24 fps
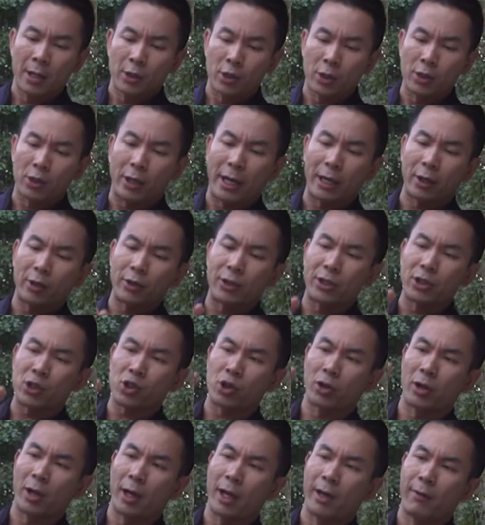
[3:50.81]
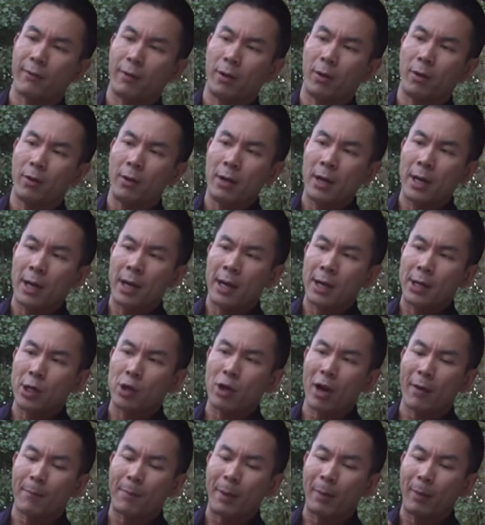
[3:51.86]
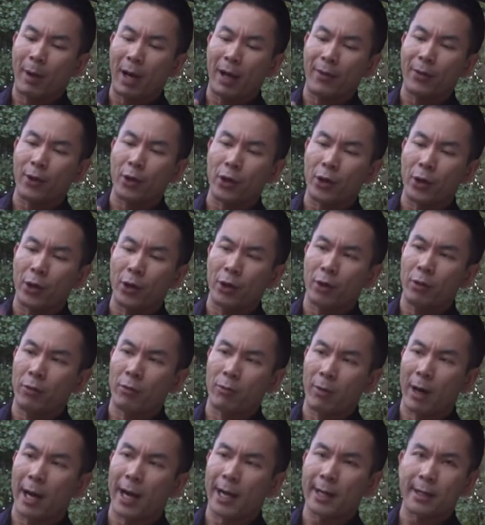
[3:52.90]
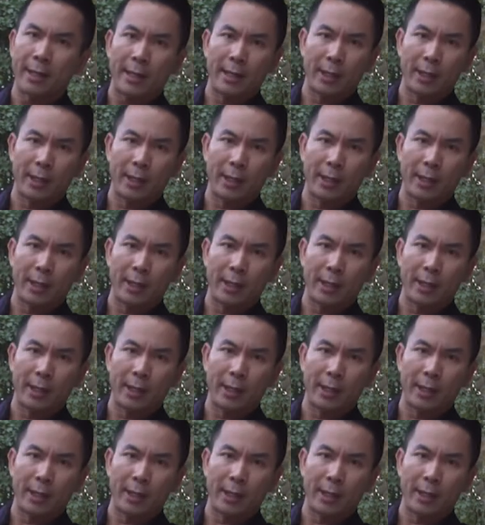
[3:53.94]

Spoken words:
you get to this certain level, you have people under you, right?